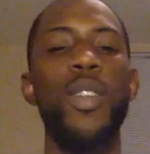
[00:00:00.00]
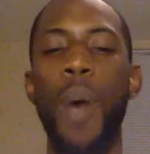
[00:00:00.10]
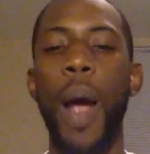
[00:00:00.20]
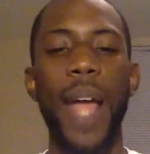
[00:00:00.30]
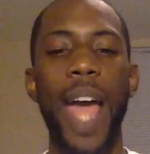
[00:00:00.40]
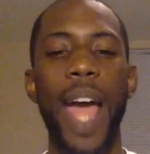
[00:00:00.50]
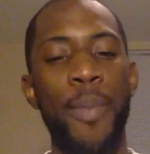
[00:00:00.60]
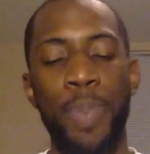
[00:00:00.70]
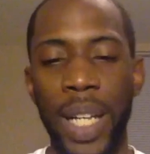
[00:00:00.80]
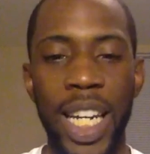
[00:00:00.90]
probably
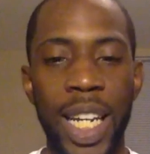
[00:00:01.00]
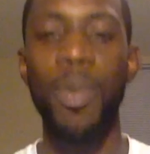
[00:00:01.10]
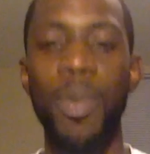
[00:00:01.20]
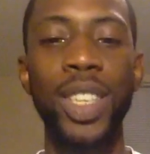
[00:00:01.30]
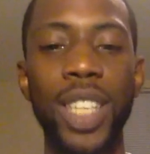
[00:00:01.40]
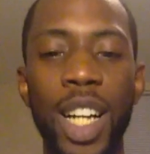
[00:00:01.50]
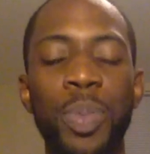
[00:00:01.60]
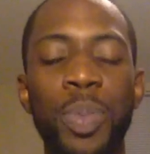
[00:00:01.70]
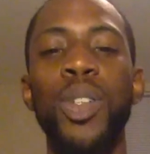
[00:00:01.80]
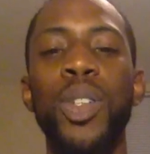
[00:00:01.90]
have plenty. Most
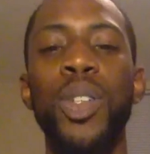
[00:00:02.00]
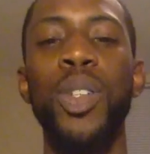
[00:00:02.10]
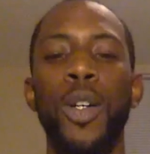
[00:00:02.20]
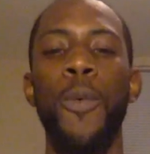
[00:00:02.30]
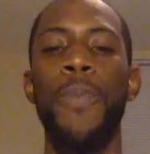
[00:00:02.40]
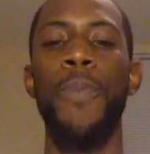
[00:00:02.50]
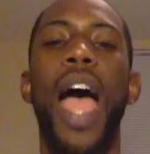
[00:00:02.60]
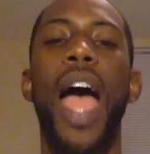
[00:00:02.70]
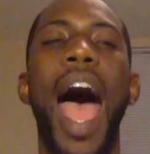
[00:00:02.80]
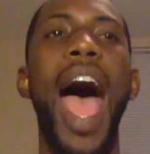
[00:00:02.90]
entrepreneurs do.
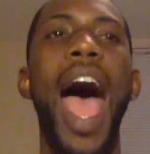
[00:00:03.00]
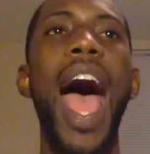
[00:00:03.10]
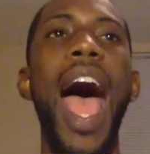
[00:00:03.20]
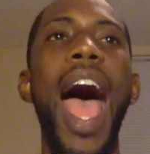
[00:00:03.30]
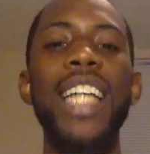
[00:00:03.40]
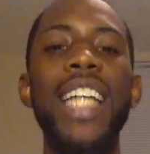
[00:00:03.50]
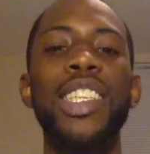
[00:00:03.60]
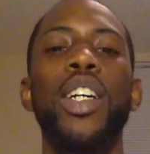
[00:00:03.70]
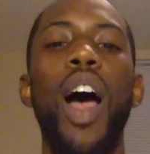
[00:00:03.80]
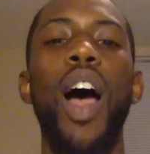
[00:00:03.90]
I like
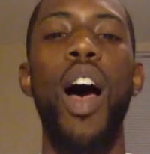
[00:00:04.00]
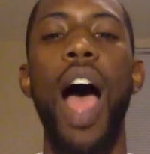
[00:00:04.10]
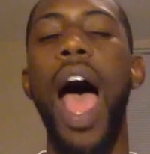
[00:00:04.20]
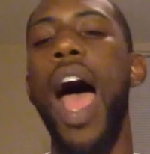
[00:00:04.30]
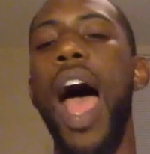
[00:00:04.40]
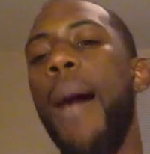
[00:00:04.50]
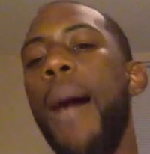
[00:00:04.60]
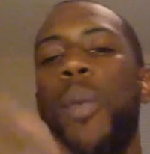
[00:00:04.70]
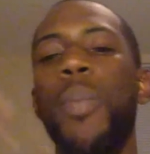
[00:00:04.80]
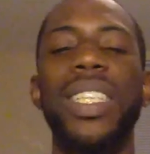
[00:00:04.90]
to call aha
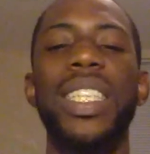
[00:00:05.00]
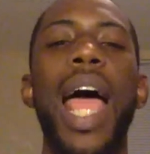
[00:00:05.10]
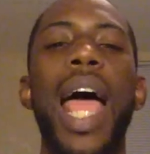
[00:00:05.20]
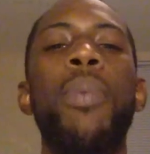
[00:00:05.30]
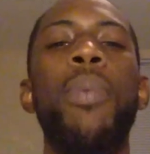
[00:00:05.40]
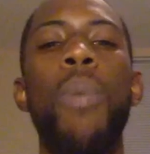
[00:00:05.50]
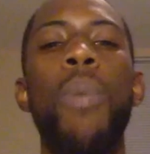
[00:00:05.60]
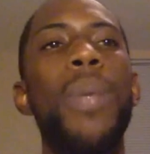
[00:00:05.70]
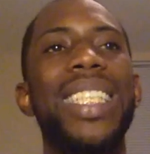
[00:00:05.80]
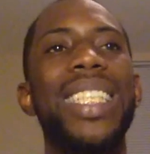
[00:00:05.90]
moments, light bulb
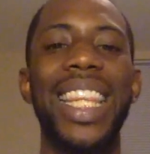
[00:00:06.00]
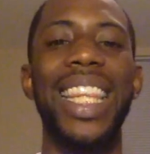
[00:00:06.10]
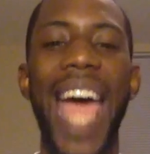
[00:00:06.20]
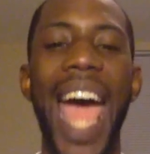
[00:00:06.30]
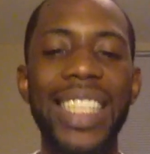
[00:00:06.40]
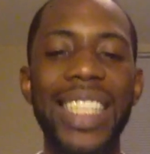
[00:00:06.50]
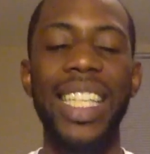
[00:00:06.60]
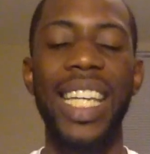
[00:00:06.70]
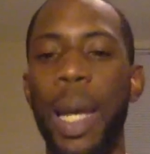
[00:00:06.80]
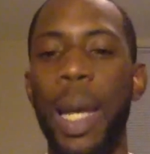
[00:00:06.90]
moments, that's
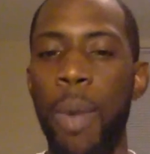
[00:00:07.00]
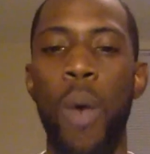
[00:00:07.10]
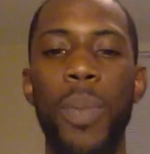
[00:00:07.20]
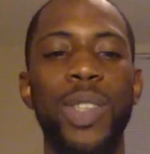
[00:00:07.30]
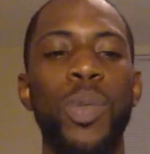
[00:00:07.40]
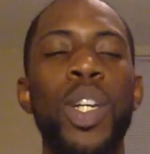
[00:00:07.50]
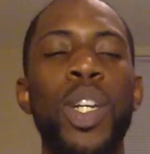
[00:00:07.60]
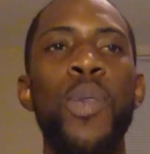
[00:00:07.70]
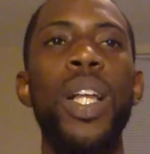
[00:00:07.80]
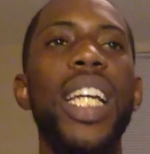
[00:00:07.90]
it moments. When
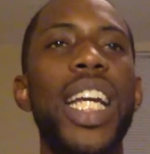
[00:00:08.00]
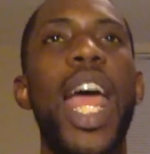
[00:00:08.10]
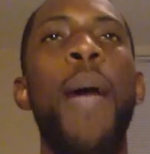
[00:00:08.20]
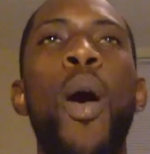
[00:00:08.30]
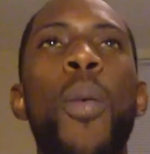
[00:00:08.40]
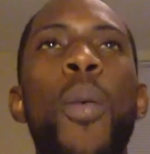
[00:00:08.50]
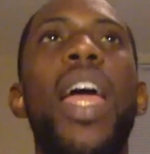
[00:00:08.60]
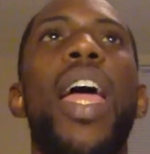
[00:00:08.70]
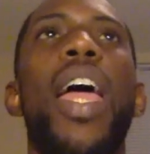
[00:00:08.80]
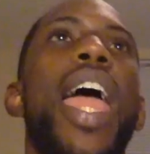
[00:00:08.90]
you're really in that moment
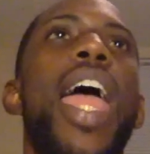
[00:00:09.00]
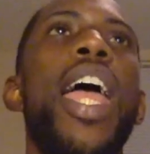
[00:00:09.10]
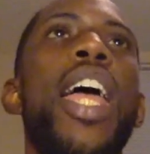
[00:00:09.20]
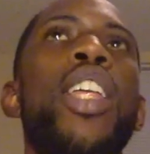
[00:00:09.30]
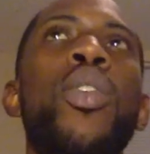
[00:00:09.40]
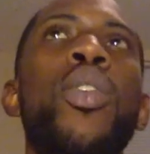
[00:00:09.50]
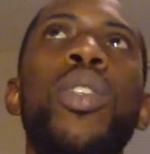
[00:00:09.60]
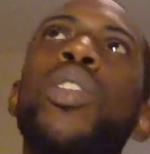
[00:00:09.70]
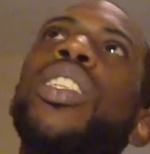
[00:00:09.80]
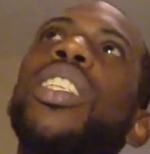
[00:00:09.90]
and
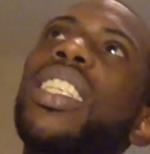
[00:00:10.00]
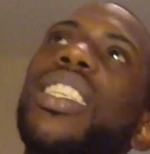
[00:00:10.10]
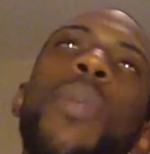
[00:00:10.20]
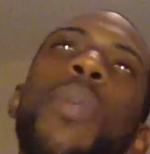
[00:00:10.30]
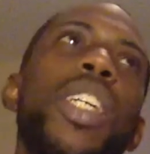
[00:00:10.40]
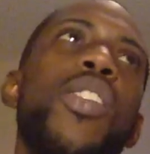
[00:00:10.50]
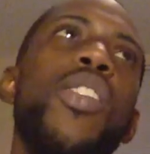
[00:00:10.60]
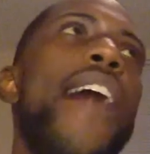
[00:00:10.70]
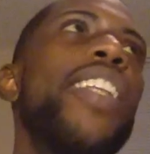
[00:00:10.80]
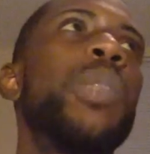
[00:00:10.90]
you see something, you
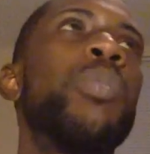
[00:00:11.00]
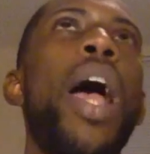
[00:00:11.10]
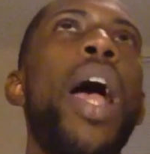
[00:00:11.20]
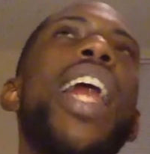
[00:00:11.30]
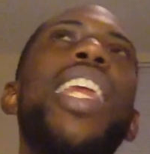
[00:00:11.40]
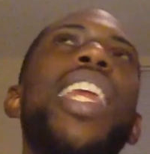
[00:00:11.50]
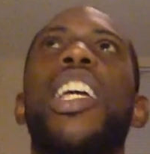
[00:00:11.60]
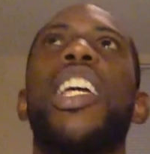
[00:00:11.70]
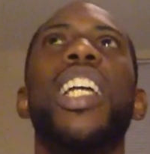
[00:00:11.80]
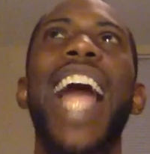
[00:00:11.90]
have this bright idea,
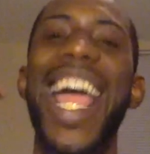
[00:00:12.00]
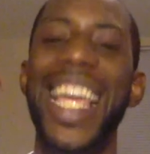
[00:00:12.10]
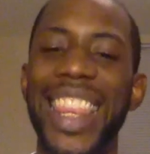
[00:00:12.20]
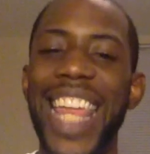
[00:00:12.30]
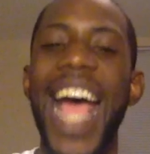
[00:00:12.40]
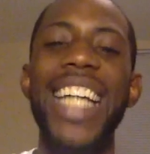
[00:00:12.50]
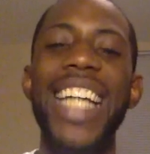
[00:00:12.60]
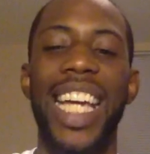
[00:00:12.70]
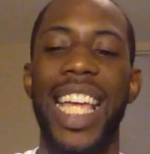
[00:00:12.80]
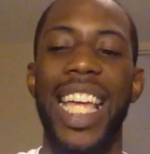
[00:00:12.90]
and you're like,
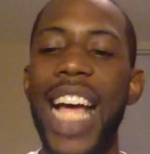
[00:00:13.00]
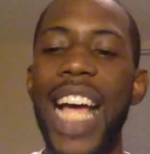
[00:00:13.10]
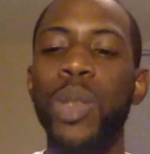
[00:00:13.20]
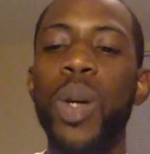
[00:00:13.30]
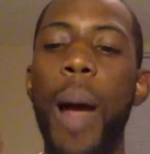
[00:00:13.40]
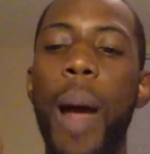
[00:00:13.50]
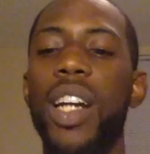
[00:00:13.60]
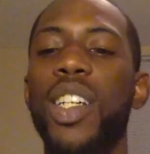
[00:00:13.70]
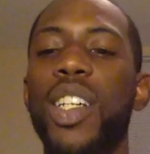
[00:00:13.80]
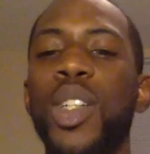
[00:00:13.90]
that's it. That's what I'm
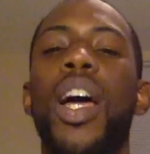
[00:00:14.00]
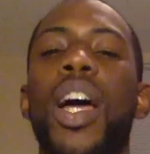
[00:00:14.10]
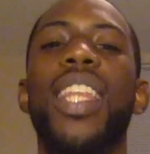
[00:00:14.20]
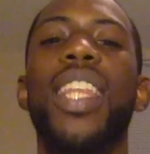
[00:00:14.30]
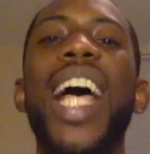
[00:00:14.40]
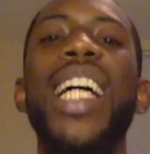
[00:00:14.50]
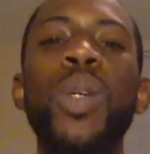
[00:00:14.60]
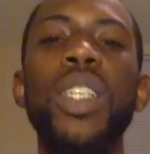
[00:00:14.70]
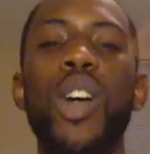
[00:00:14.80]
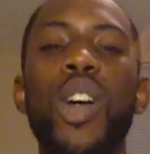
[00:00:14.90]
going to do. That's
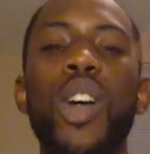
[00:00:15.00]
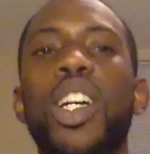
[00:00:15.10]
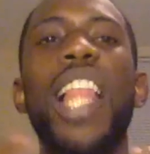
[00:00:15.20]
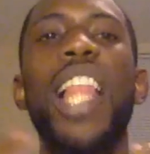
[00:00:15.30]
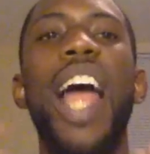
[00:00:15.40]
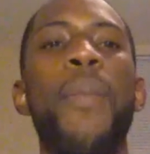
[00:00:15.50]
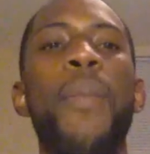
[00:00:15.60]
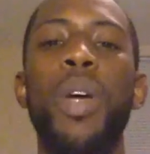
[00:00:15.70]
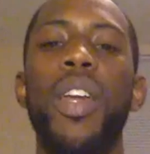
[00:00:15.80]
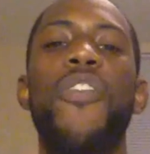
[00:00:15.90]
what's going to allow me to
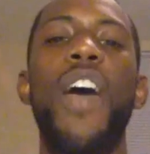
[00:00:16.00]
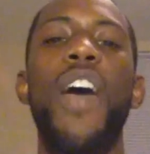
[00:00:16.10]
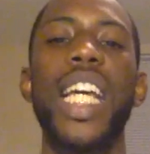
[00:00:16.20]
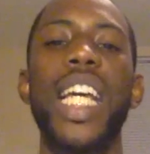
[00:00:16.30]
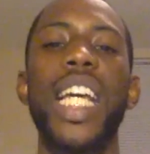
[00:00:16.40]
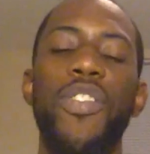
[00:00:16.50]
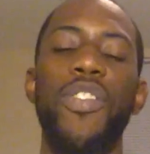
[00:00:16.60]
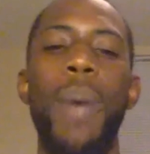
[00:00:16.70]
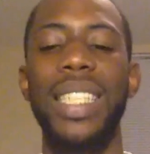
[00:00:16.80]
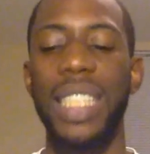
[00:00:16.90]
build a foundation for
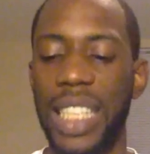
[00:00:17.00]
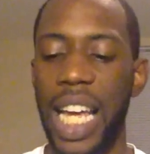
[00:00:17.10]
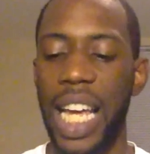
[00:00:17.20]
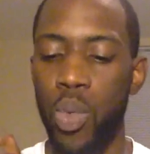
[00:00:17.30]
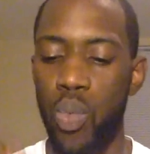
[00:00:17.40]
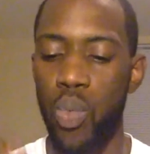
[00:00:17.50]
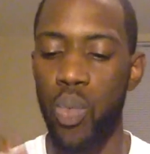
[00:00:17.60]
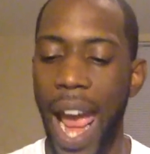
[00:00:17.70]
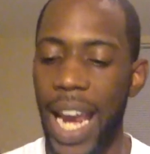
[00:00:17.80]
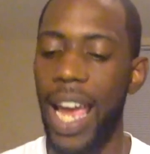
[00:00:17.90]
my success
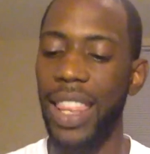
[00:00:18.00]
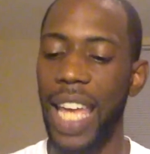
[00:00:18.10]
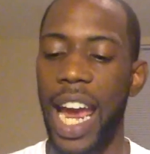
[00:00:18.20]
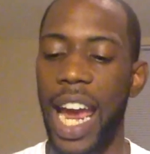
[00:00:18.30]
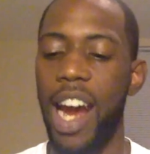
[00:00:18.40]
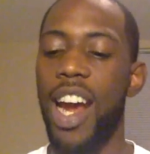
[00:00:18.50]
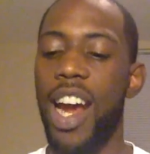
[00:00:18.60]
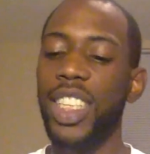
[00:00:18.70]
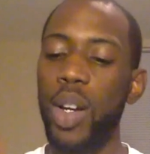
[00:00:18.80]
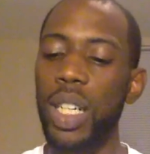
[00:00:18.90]
right there.
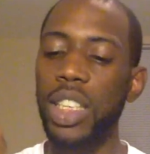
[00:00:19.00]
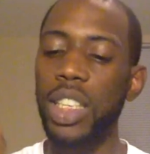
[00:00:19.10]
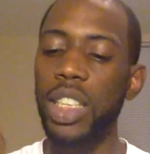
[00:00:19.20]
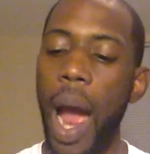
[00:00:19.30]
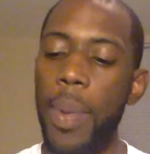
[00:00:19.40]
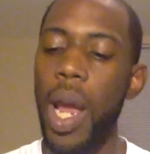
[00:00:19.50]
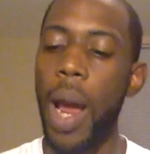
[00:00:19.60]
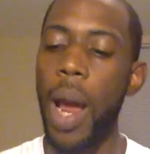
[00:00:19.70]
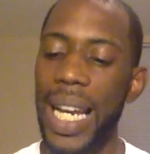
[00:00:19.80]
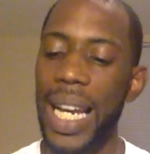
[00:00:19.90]
So describe
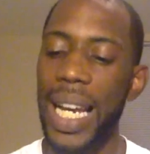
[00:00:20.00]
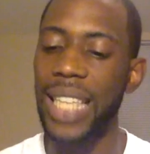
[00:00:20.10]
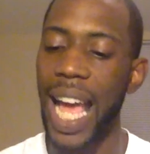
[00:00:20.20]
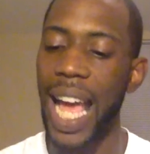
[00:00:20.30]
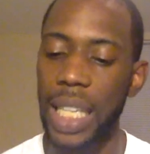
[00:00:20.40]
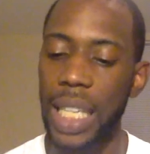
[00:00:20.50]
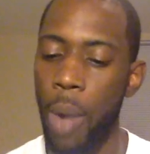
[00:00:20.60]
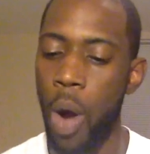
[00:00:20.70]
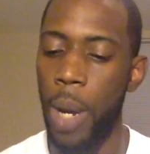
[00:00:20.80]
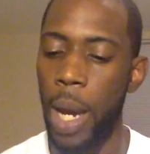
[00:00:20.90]
your biggest that's it
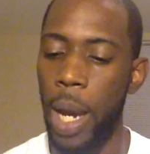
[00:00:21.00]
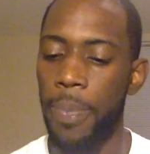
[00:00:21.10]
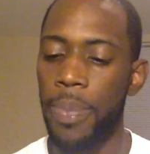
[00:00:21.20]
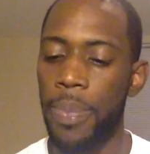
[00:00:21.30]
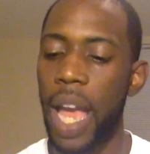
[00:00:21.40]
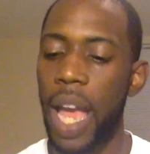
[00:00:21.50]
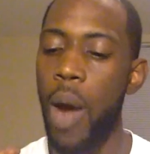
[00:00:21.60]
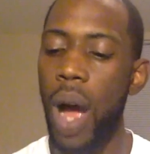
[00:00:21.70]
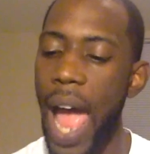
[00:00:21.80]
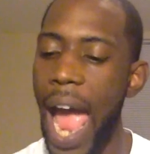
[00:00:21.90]
moment
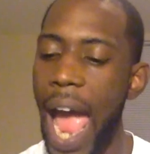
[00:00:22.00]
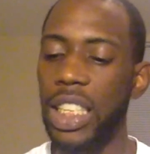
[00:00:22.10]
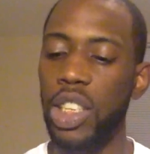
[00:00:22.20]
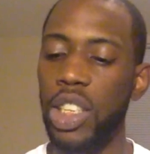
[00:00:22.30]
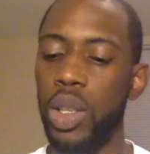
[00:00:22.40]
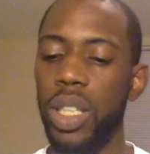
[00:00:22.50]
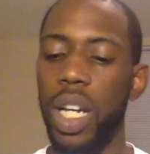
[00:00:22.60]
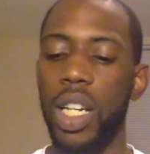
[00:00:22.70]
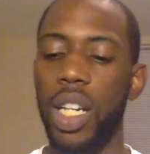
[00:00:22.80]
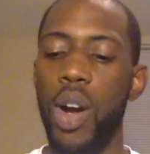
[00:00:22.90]
and what actions you
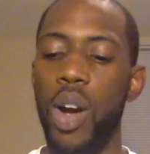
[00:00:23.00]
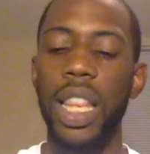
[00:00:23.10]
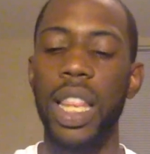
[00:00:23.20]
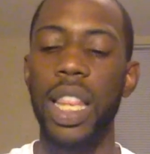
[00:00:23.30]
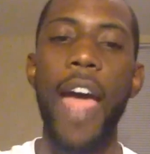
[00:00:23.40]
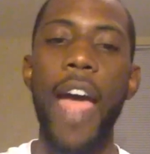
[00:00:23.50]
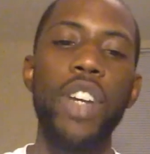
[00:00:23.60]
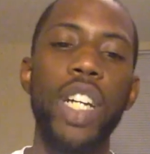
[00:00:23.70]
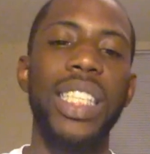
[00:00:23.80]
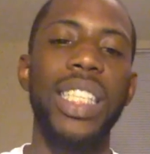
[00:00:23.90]
took in order to
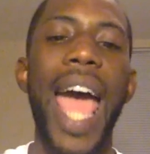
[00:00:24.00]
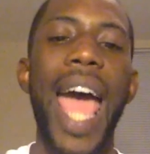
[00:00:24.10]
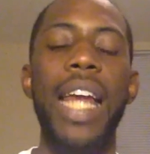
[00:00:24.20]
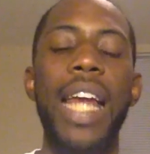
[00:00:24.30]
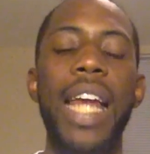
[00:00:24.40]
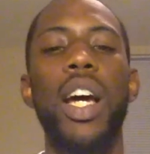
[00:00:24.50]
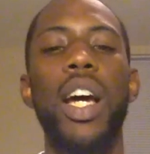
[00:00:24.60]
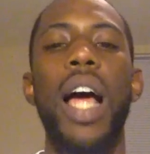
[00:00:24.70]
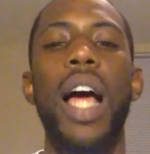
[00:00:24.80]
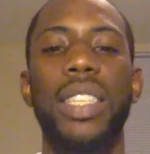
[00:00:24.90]
leverage that idea or
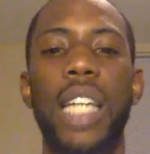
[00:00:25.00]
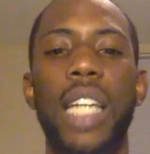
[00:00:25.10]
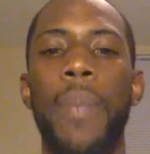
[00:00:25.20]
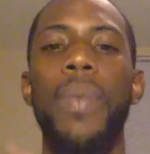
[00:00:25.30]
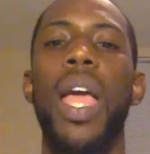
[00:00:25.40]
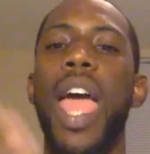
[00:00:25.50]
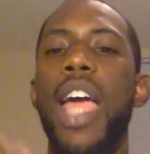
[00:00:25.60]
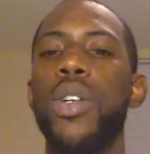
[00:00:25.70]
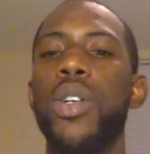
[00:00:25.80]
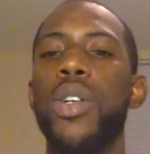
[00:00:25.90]
concept
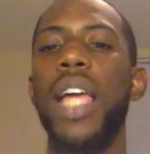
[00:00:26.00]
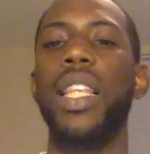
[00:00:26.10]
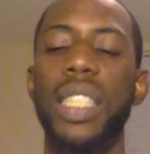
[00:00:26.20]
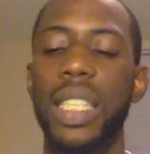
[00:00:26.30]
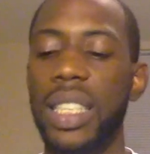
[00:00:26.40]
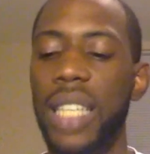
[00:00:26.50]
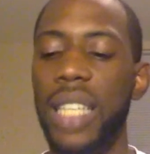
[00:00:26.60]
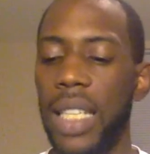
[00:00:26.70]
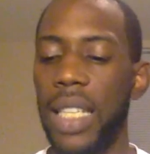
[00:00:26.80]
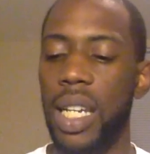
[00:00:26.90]
and create the
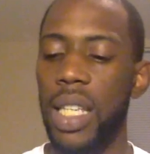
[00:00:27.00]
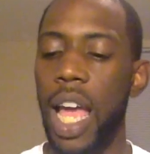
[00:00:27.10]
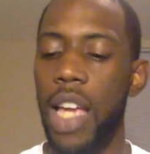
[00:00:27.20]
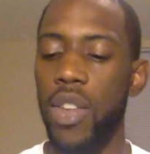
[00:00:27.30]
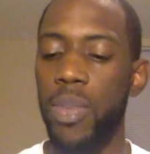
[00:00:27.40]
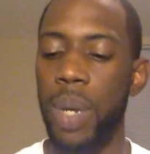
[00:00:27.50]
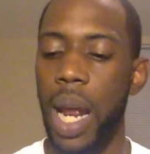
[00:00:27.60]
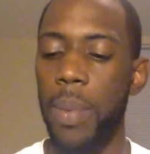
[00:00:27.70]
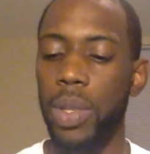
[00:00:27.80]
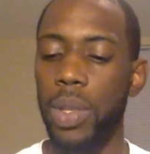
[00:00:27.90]
success that you've
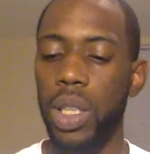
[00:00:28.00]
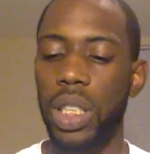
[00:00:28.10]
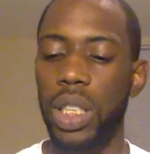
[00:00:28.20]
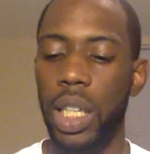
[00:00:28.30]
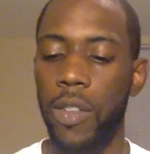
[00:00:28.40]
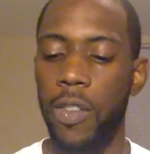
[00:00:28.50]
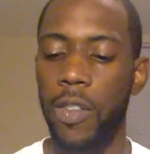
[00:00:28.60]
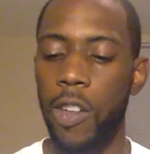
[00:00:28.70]
been able to achieve.